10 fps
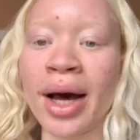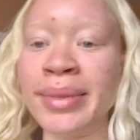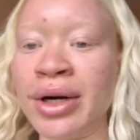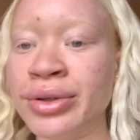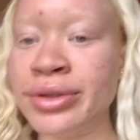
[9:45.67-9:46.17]
I'm
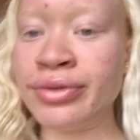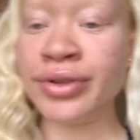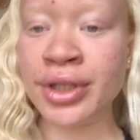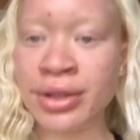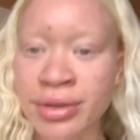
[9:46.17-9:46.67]
not gonna
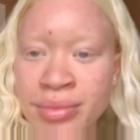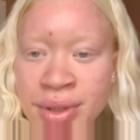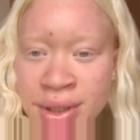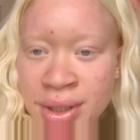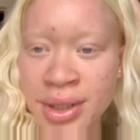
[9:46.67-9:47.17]
film
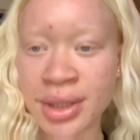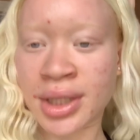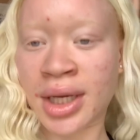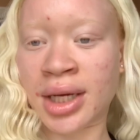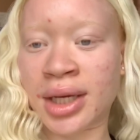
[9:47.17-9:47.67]

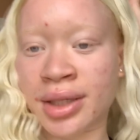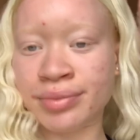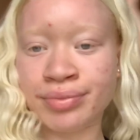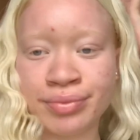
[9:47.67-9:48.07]
the